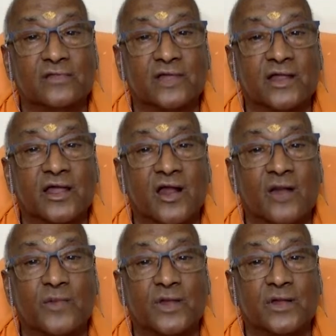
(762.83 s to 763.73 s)
There
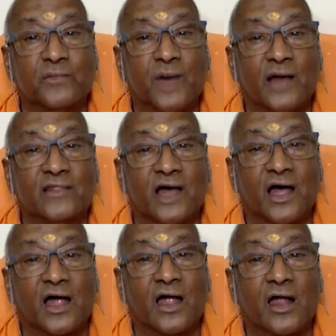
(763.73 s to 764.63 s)
cannot be any
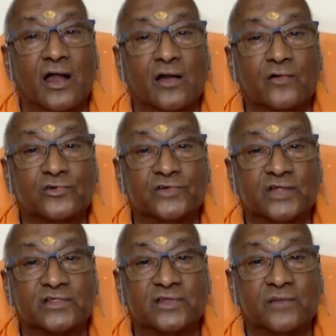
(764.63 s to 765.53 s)
badha to
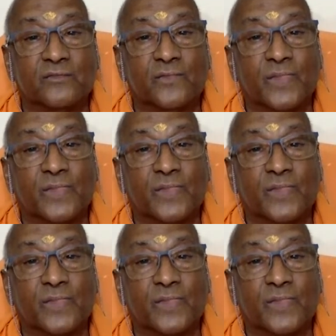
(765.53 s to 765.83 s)
satyam.